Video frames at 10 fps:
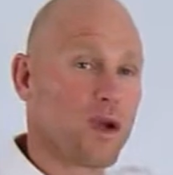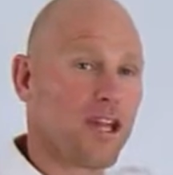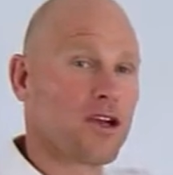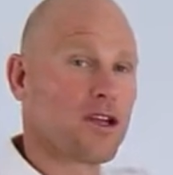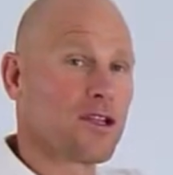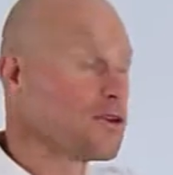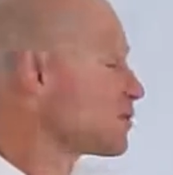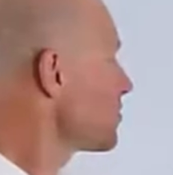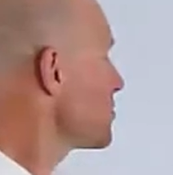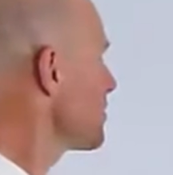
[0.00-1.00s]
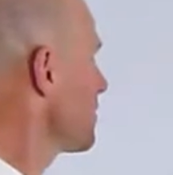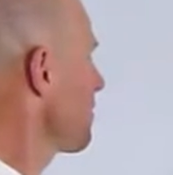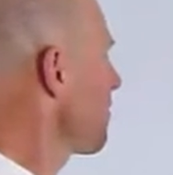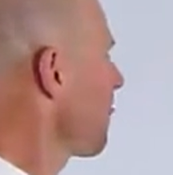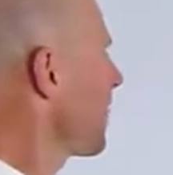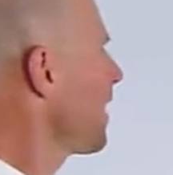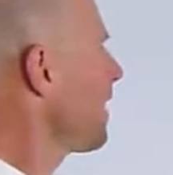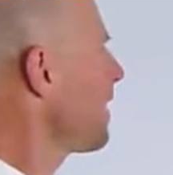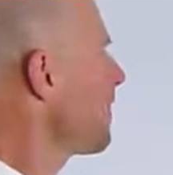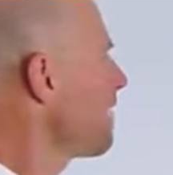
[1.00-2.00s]
really good losers.
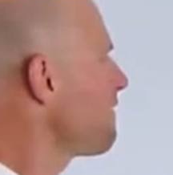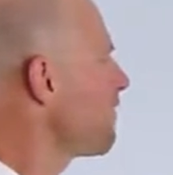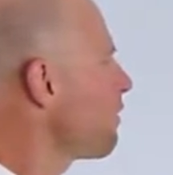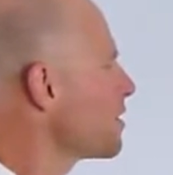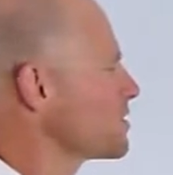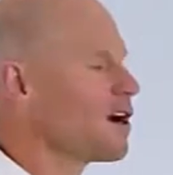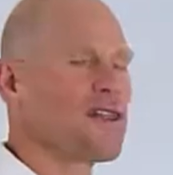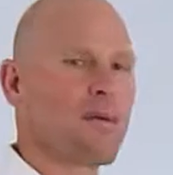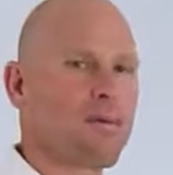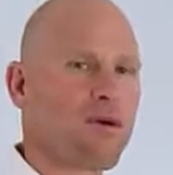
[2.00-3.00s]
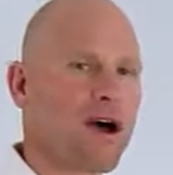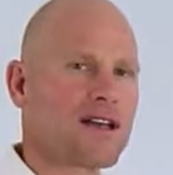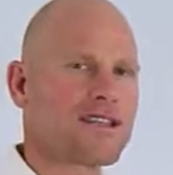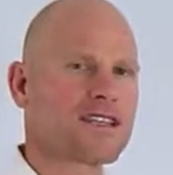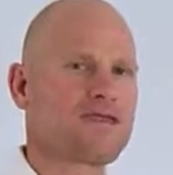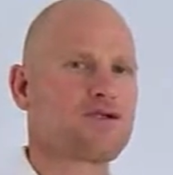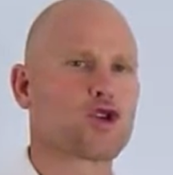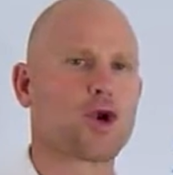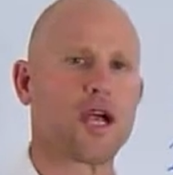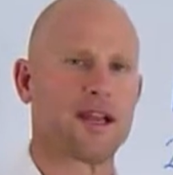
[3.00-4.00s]
They focus on the process of
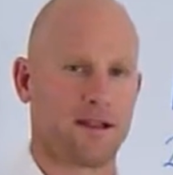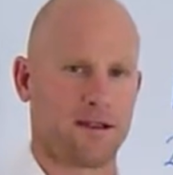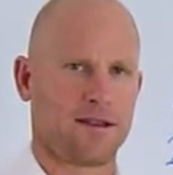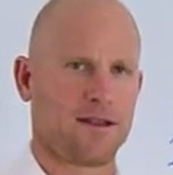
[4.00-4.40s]
trading